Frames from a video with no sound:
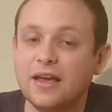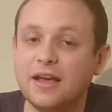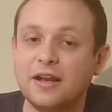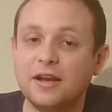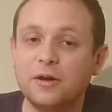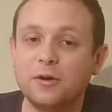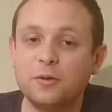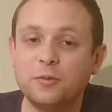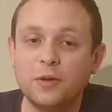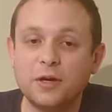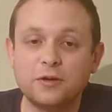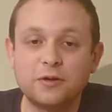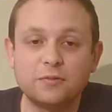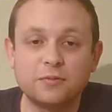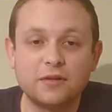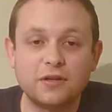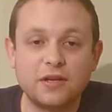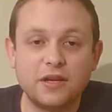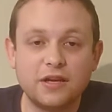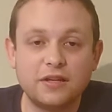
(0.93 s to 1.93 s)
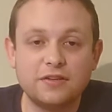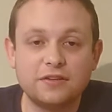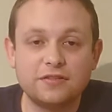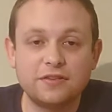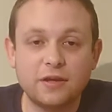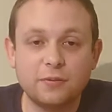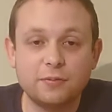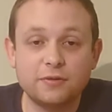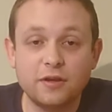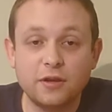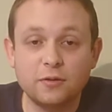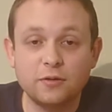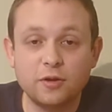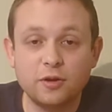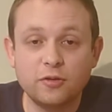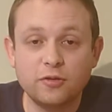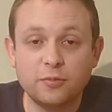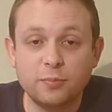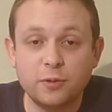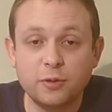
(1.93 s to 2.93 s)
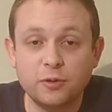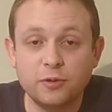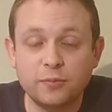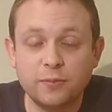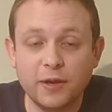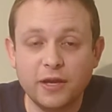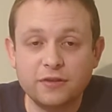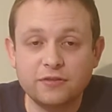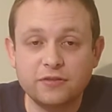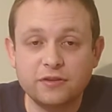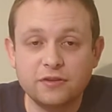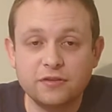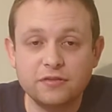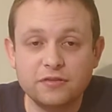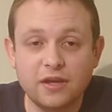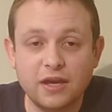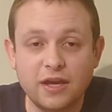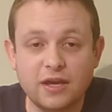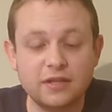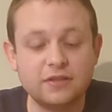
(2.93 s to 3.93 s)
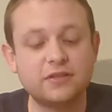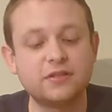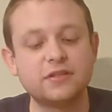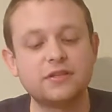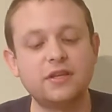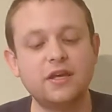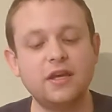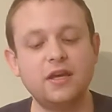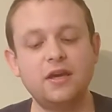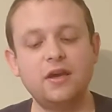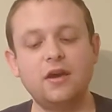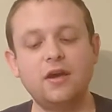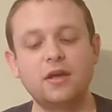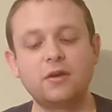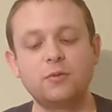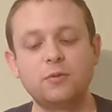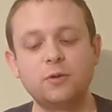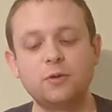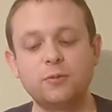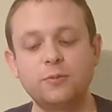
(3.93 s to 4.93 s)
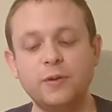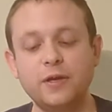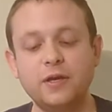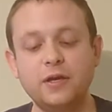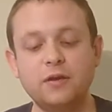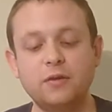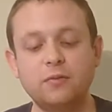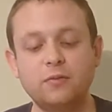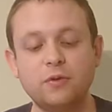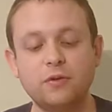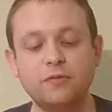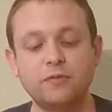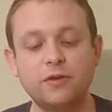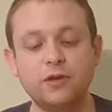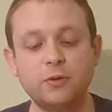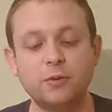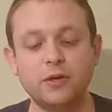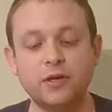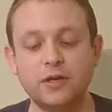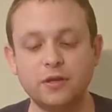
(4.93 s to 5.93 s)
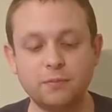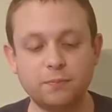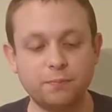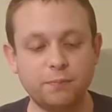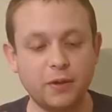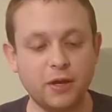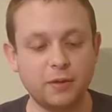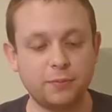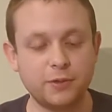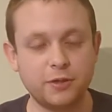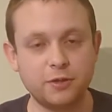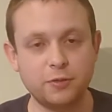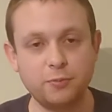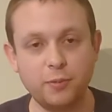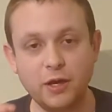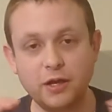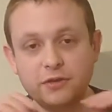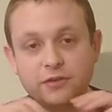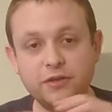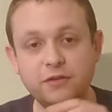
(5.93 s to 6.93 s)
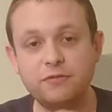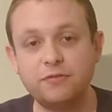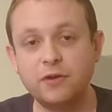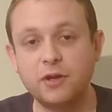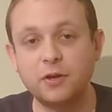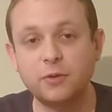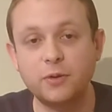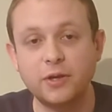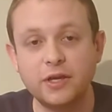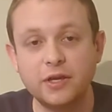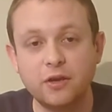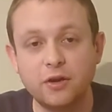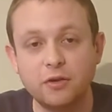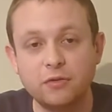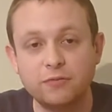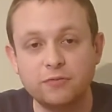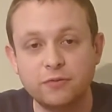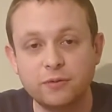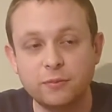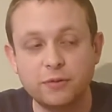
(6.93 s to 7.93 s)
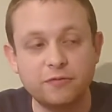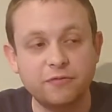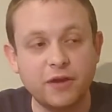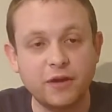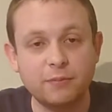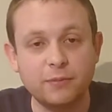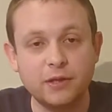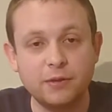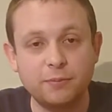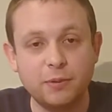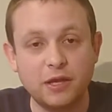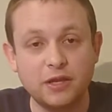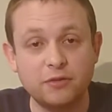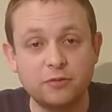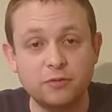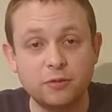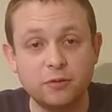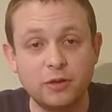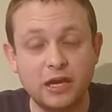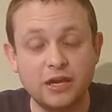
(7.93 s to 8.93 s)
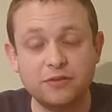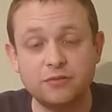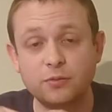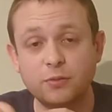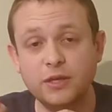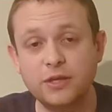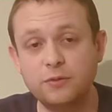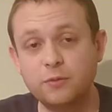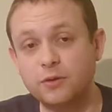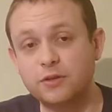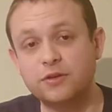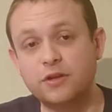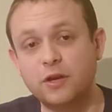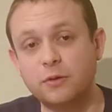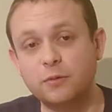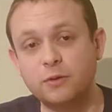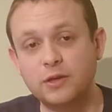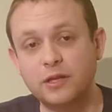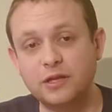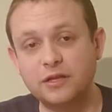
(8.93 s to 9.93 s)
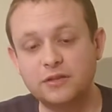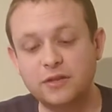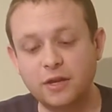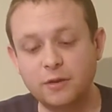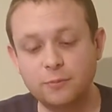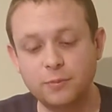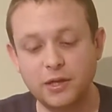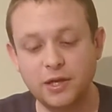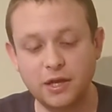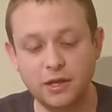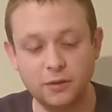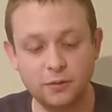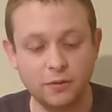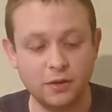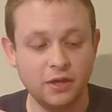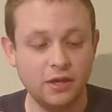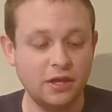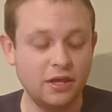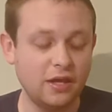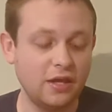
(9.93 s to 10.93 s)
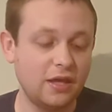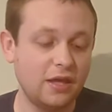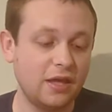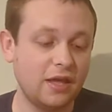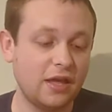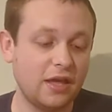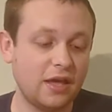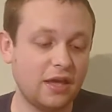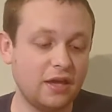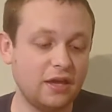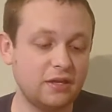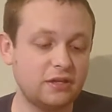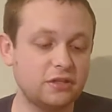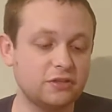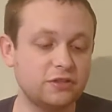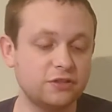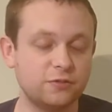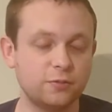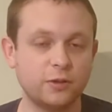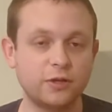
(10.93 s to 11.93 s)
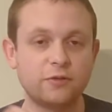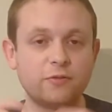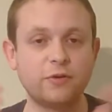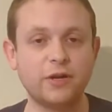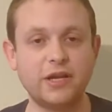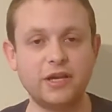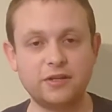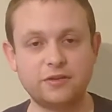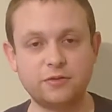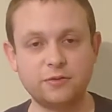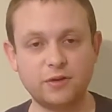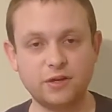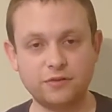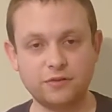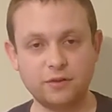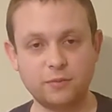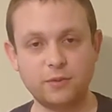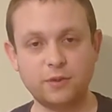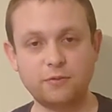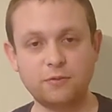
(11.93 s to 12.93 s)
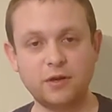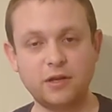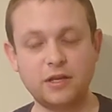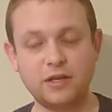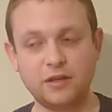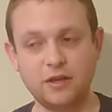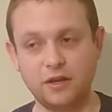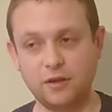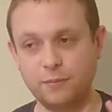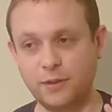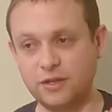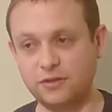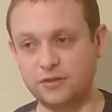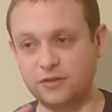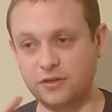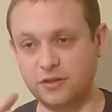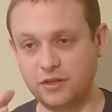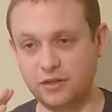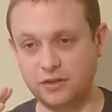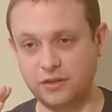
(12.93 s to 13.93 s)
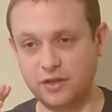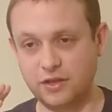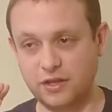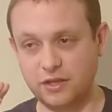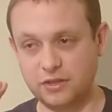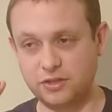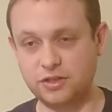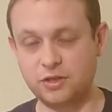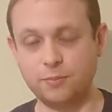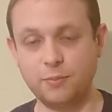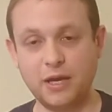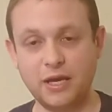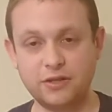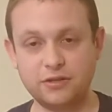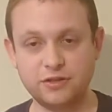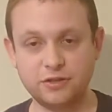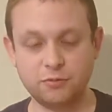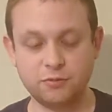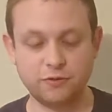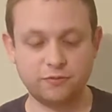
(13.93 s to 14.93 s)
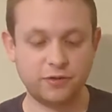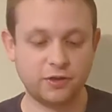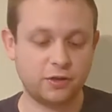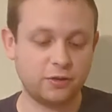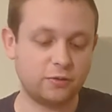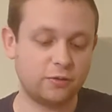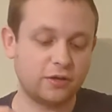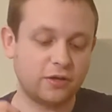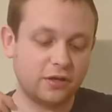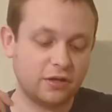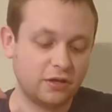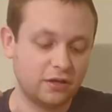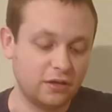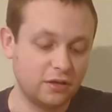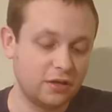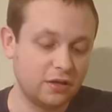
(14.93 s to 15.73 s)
Hello and welcome to the latest episode of the Boardmasters, and today I will be reviewing Barbecue Party following on from the family playthrough last week, which I will link down below. And I just want to reiterate something really that I mentioned in the Jumanji review, that